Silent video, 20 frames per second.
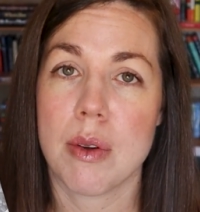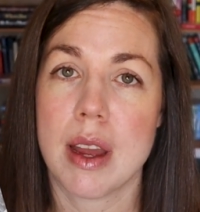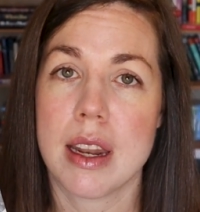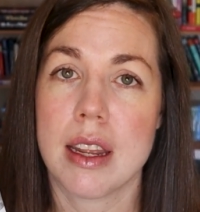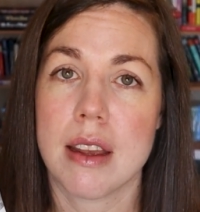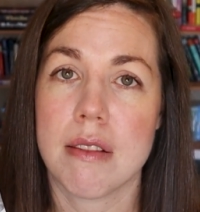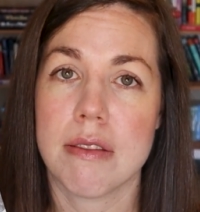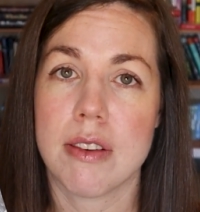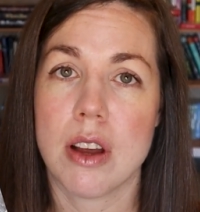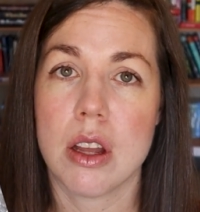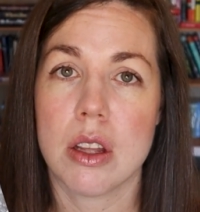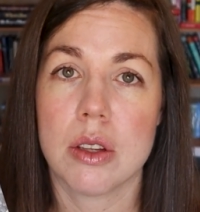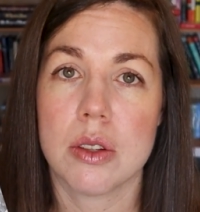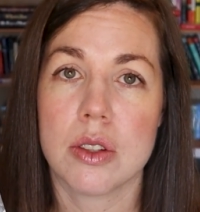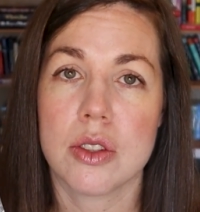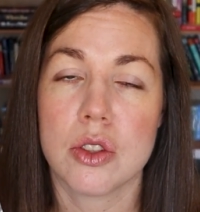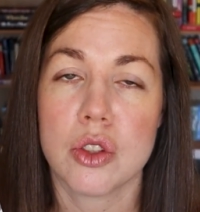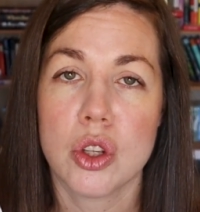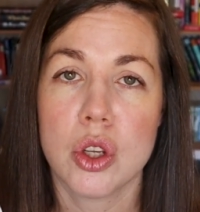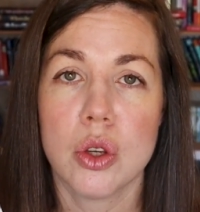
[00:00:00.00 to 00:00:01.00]
and it
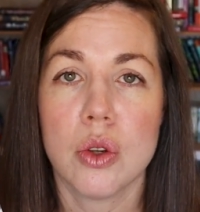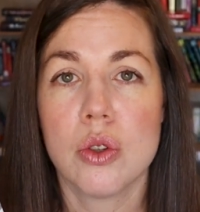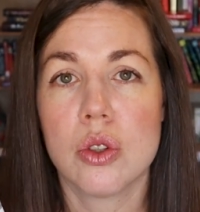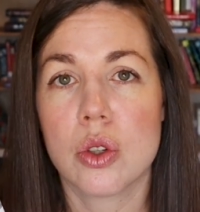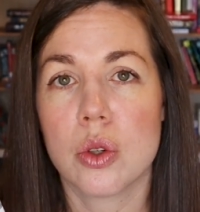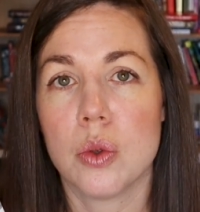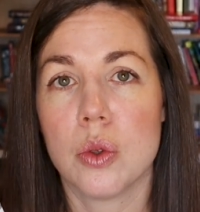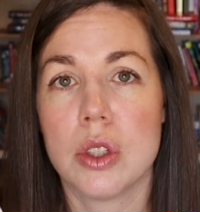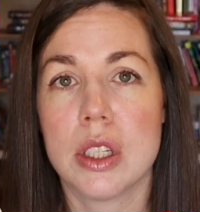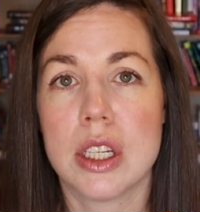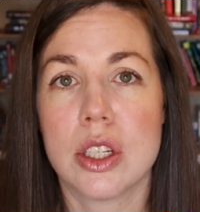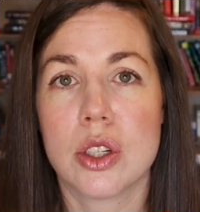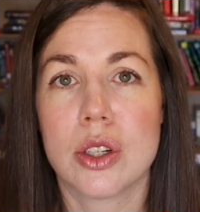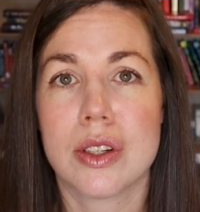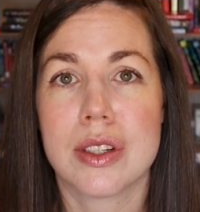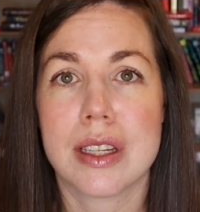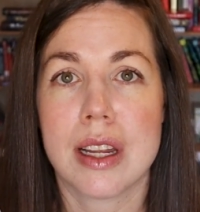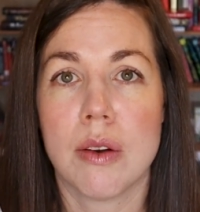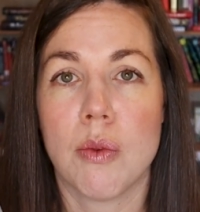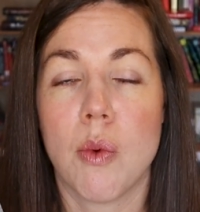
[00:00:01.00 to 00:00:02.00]
follows two school
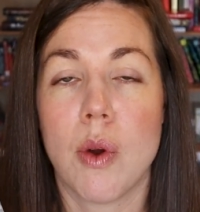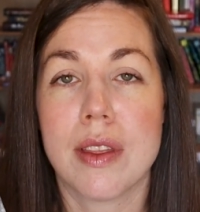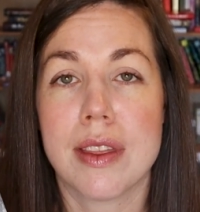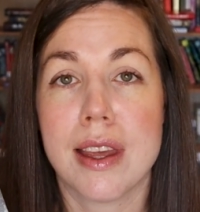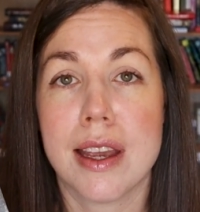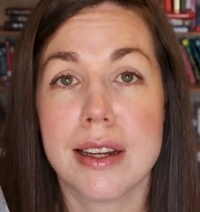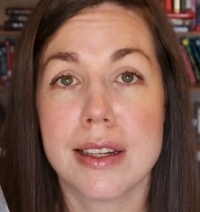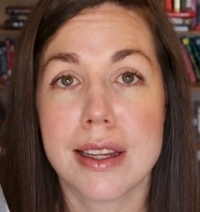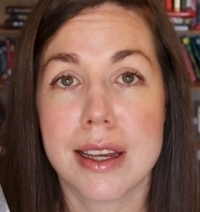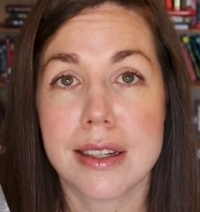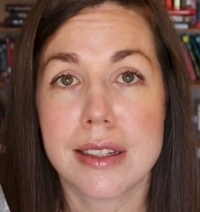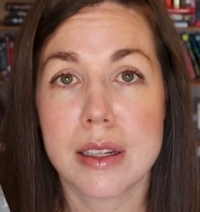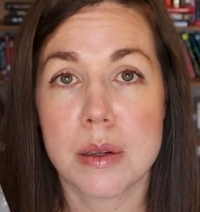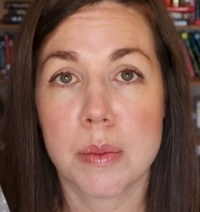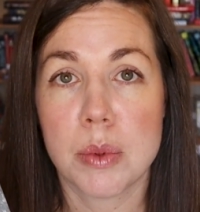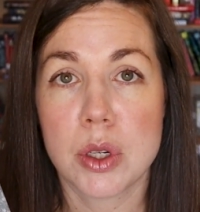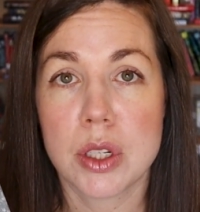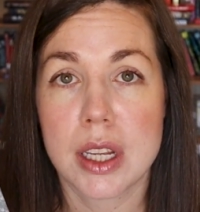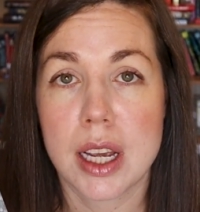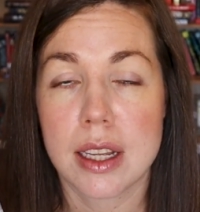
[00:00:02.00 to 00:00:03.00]
teachers and what they did to
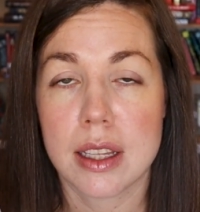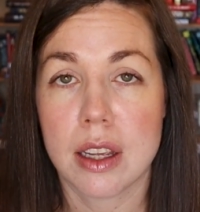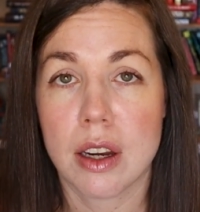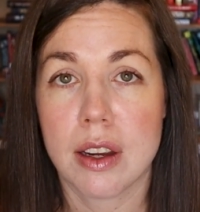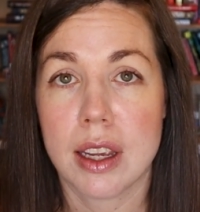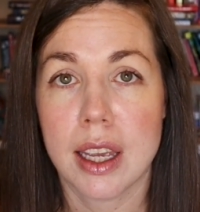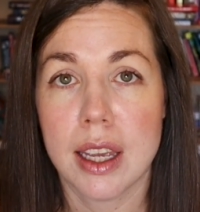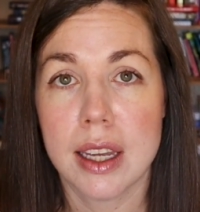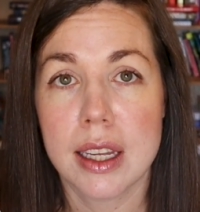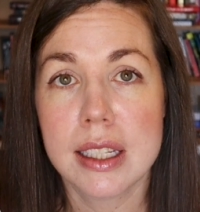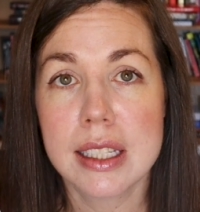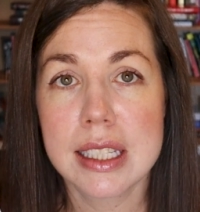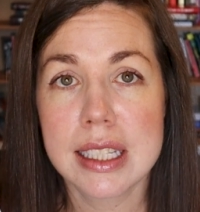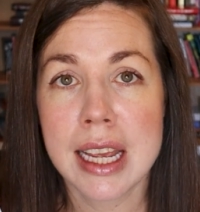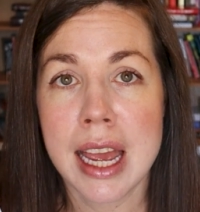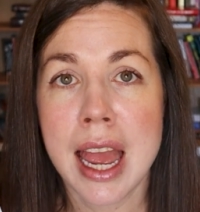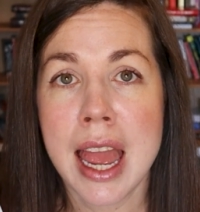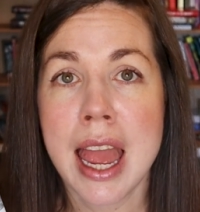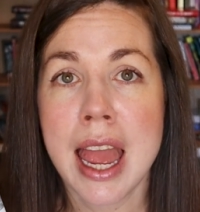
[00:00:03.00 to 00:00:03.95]
protect their kids.